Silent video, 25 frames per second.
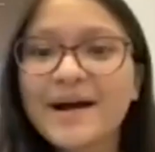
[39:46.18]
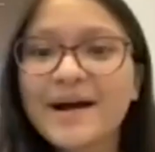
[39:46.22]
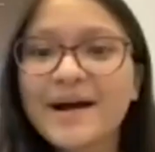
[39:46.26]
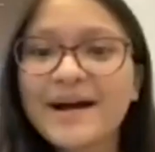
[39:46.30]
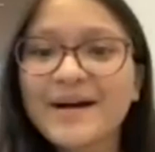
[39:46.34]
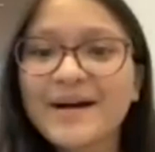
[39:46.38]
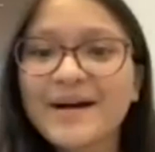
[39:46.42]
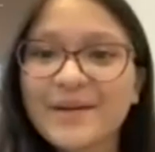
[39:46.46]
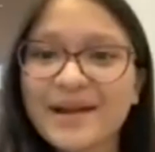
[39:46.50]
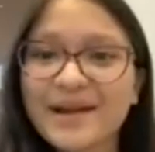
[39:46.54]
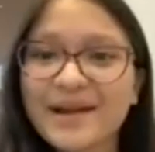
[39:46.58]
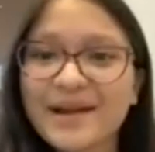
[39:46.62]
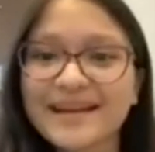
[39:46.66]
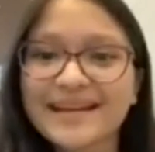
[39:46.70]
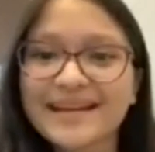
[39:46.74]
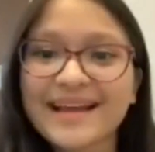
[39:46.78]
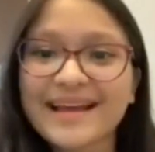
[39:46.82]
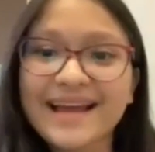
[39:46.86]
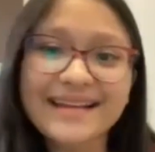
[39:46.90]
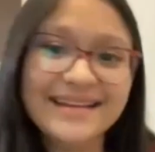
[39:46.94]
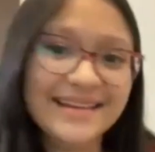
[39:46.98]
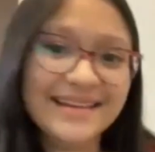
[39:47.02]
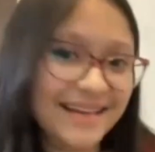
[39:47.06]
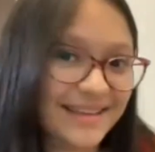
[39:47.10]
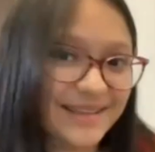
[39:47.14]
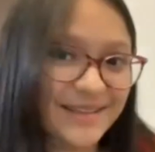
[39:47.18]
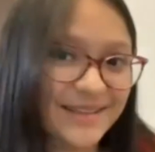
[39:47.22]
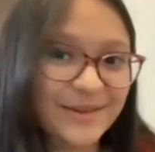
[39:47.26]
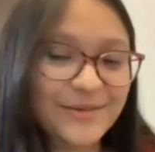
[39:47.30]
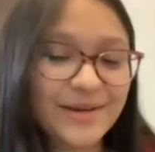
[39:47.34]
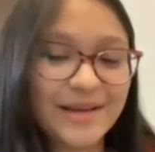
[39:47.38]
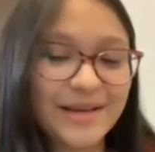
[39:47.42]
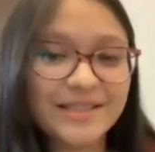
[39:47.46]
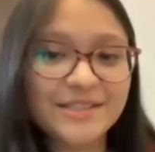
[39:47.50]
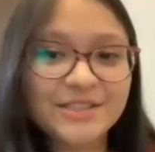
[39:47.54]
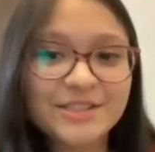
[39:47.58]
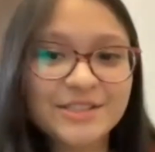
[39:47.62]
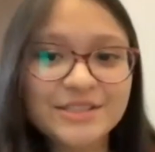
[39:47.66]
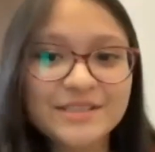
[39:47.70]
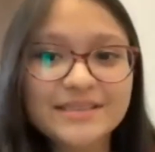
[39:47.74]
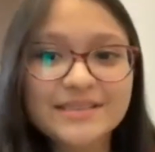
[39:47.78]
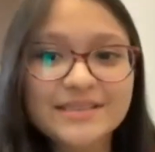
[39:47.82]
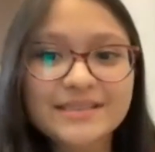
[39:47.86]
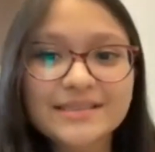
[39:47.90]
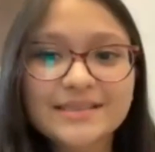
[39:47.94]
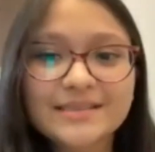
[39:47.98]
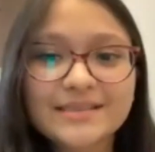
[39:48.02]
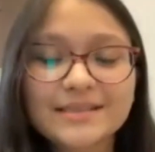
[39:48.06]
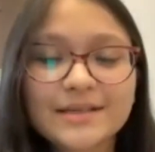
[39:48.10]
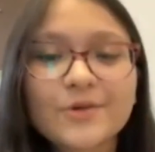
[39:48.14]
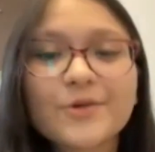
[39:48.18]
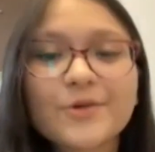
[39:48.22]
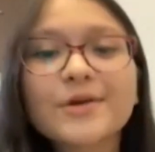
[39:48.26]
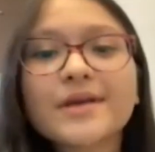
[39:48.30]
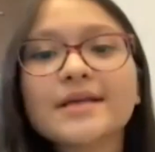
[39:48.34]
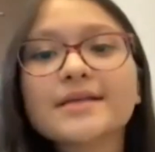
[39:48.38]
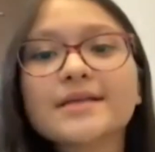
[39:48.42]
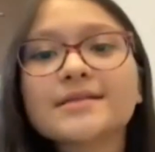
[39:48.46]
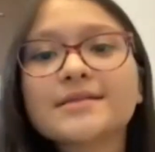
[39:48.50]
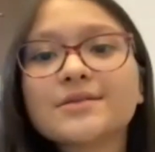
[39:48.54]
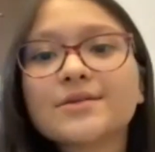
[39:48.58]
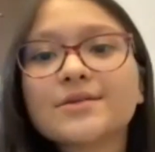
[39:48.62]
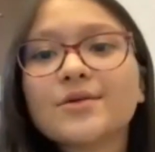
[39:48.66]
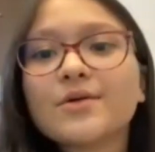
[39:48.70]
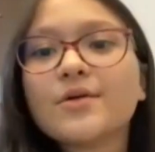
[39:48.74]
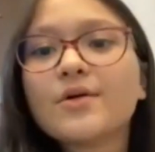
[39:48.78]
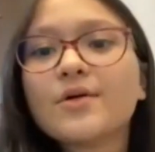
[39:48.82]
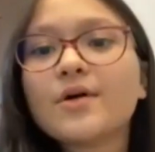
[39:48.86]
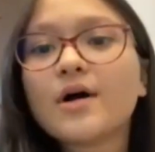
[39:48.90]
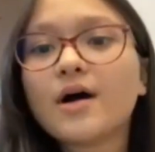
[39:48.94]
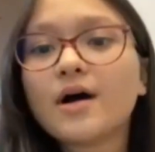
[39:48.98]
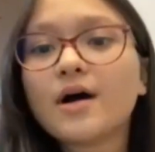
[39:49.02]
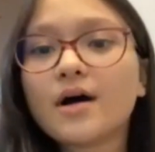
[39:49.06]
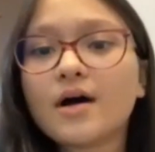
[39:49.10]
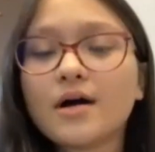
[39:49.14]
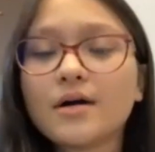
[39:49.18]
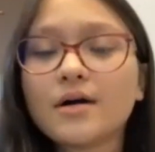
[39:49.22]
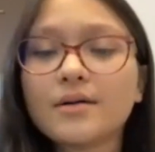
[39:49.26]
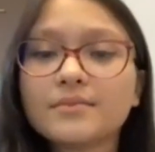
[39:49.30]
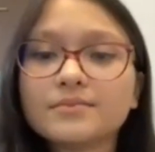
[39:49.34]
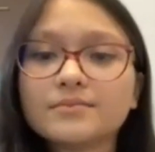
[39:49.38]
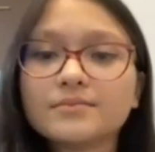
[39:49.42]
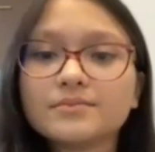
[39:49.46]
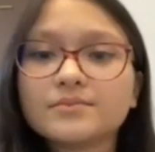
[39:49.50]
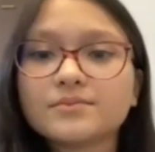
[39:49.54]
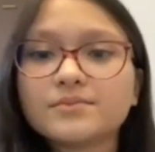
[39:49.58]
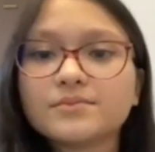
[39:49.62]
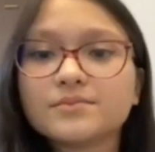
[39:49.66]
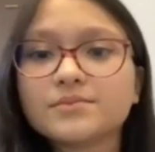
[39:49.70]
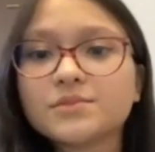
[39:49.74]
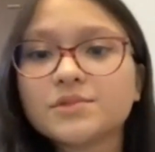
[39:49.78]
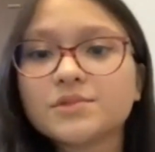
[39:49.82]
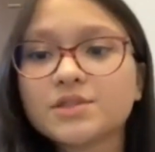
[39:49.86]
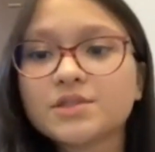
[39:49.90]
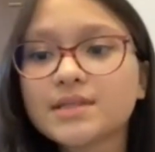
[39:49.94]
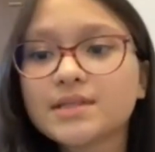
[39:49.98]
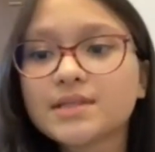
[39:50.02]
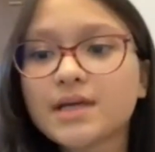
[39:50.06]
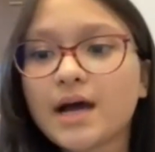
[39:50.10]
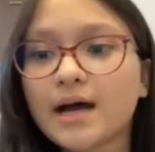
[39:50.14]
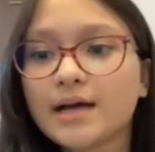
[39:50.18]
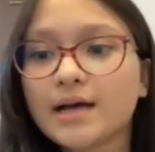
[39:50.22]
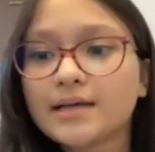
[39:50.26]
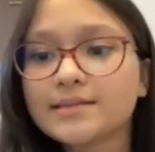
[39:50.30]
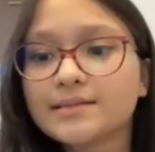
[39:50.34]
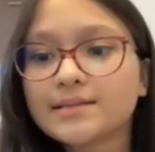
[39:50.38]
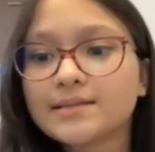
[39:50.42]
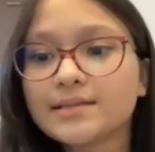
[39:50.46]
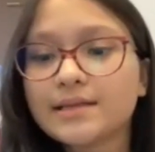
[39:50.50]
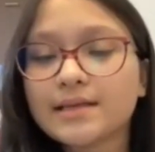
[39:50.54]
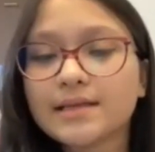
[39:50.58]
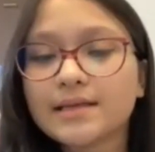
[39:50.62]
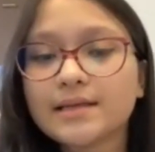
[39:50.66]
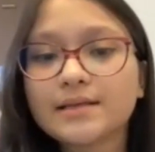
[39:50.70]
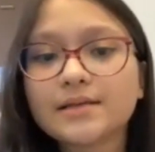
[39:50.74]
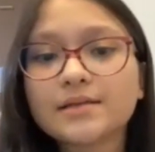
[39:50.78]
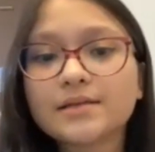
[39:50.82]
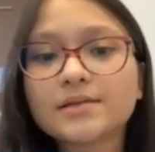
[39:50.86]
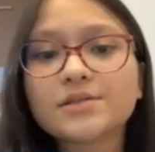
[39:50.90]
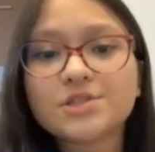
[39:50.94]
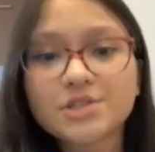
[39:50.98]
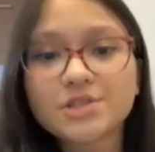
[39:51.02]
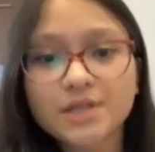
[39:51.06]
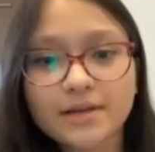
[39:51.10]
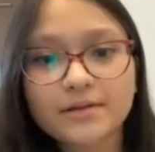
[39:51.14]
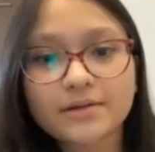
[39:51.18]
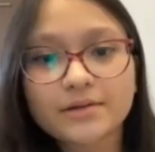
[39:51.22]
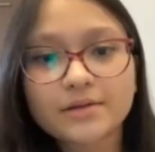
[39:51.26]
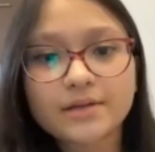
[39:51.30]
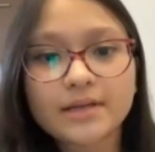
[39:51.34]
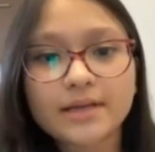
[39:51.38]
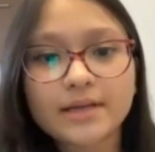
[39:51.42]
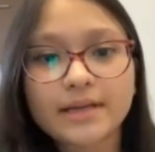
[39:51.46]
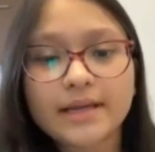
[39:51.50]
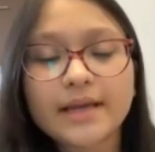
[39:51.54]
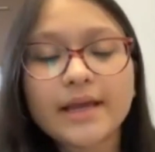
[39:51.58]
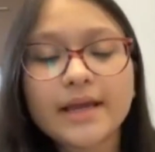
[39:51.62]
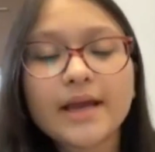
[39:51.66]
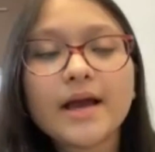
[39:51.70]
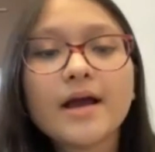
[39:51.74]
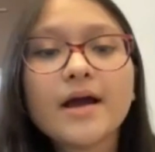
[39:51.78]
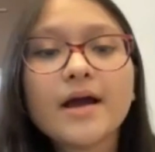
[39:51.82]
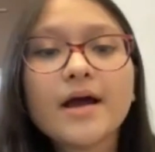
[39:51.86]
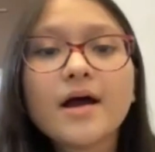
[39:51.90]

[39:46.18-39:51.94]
Okay, any other questions? Okay, so just asking generally,